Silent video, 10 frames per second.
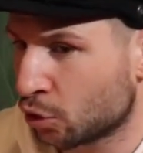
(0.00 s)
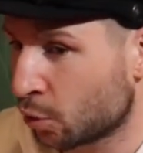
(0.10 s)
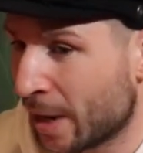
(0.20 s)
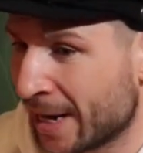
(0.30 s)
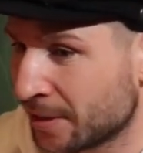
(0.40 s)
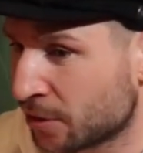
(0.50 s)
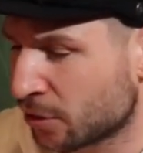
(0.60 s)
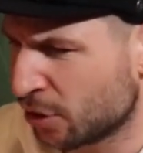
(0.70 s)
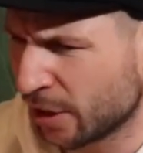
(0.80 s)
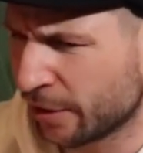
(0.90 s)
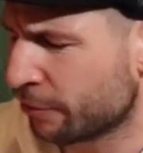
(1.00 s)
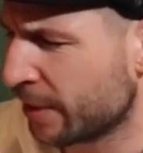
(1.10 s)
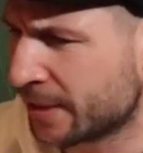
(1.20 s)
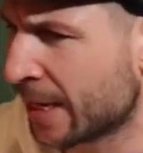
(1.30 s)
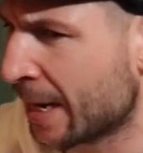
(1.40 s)
twice, nearly
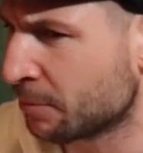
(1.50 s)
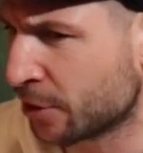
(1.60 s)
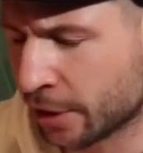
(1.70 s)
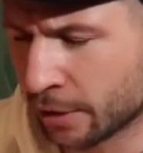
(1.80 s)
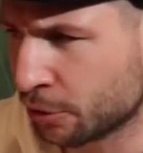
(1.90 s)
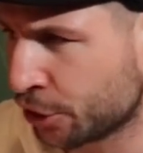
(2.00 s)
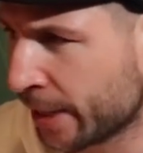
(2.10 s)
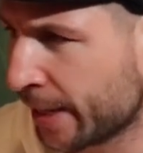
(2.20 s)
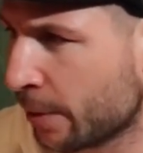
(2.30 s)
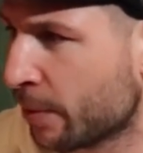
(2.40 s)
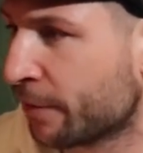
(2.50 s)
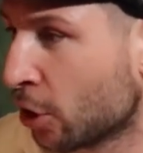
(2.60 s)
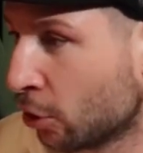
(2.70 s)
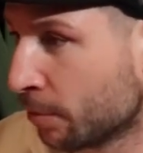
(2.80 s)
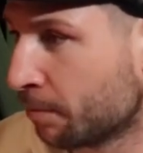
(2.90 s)
three times, negotiating with
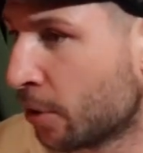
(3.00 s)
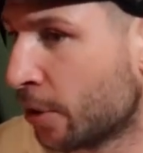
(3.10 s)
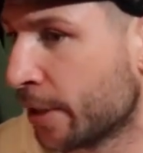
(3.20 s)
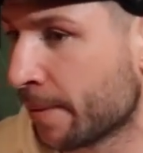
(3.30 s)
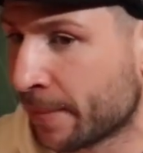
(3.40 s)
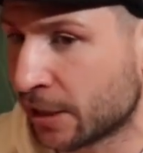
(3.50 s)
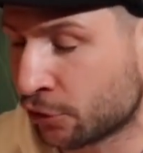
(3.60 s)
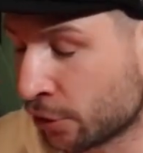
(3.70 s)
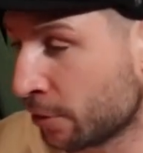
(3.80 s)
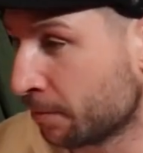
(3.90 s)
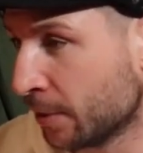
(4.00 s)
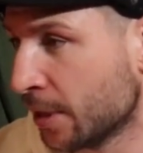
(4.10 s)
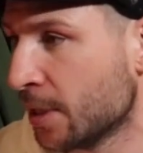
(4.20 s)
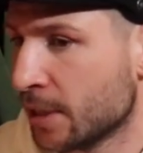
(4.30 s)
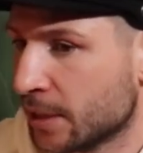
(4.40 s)
Golden Boy and Matchroom
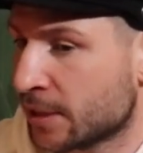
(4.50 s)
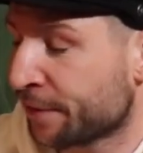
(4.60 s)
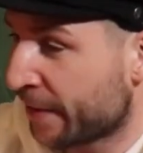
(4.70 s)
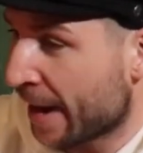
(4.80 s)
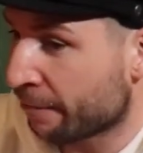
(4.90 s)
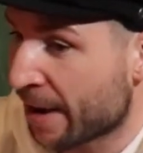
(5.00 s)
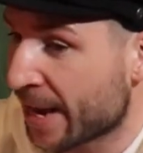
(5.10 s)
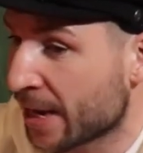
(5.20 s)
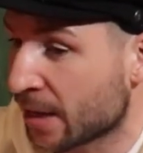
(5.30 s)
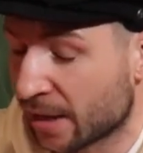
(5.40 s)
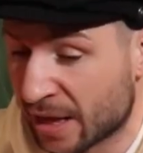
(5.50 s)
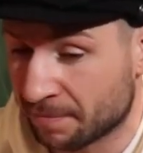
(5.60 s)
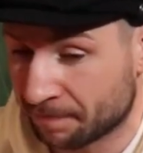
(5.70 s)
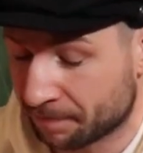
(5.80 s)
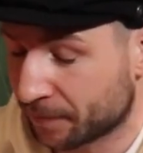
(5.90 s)
to fight Ryan, and then,
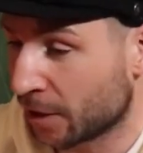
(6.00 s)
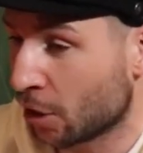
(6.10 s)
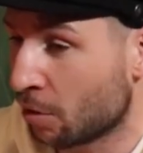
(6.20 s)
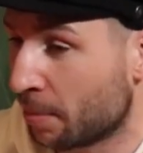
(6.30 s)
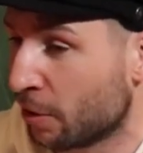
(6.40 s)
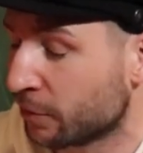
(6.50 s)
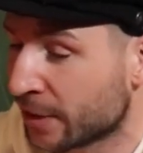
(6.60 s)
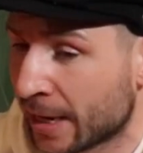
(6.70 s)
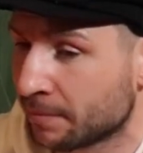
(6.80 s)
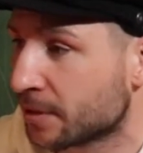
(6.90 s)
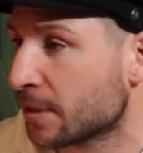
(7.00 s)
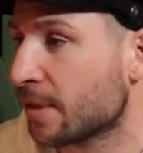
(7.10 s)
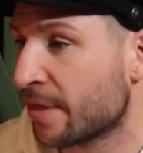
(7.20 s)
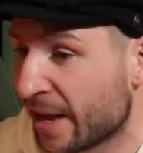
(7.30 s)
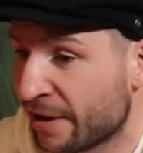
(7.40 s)
you know, both times
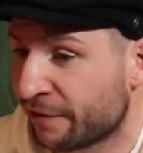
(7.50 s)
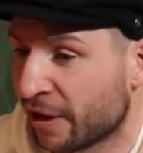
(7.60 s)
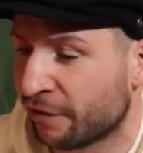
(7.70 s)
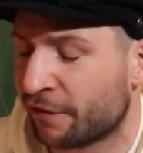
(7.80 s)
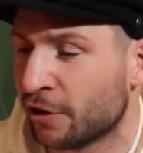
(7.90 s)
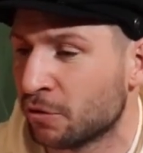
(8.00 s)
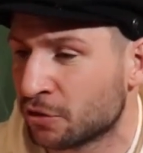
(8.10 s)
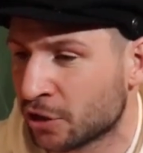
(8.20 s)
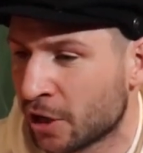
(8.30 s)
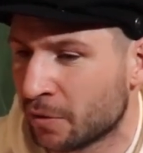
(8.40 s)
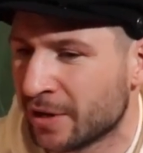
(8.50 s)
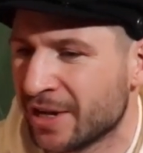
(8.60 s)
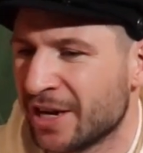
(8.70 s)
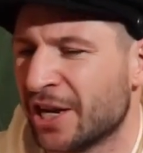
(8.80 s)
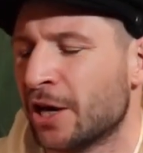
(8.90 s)
they fell through. So,
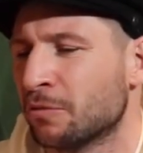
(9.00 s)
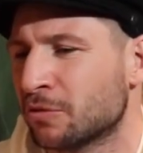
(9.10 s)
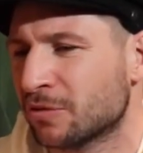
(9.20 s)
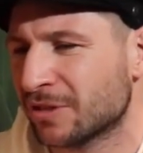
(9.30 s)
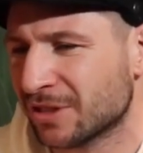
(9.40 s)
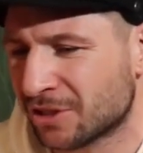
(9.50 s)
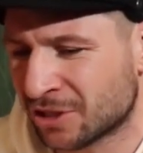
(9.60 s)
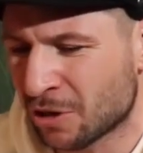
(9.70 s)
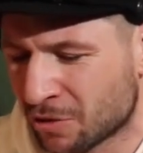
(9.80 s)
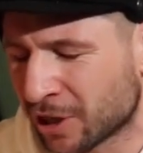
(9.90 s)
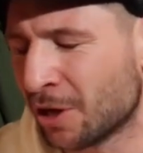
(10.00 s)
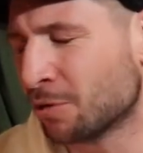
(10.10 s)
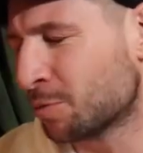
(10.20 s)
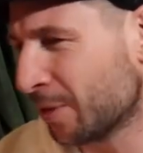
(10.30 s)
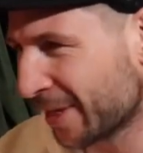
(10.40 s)
you know, so
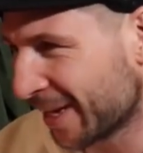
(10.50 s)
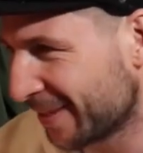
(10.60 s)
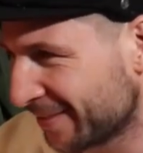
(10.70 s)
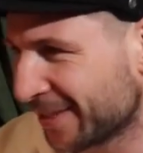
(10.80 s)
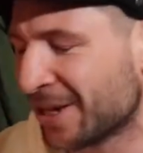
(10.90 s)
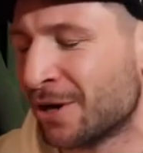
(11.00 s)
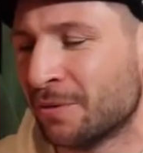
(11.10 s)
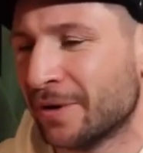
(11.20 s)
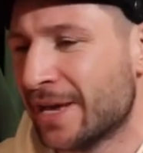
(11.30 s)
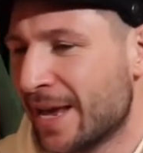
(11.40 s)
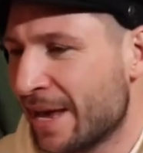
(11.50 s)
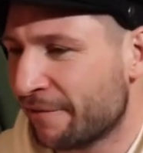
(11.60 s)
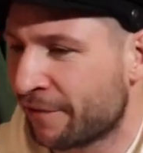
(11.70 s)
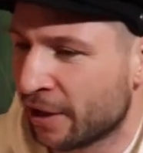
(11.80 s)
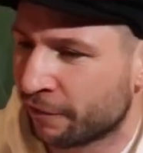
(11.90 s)
close, but yet, you know,
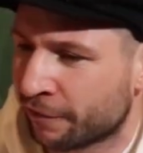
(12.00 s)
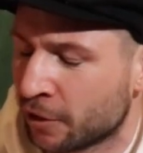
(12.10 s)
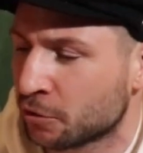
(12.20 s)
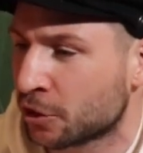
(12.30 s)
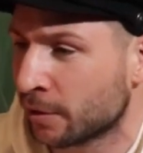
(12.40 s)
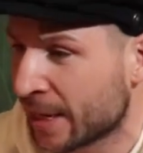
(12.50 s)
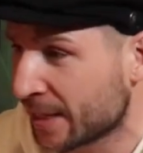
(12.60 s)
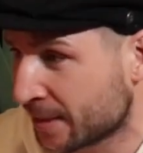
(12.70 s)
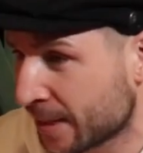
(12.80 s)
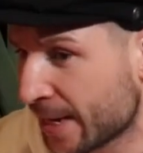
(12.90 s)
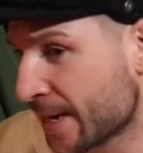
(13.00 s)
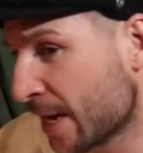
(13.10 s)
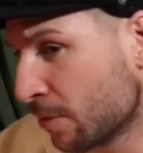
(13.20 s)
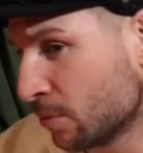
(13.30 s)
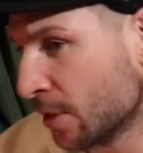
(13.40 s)
it fell through. So, like you say,
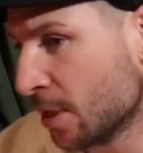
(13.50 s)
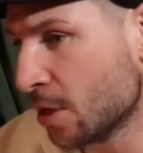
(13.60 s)
now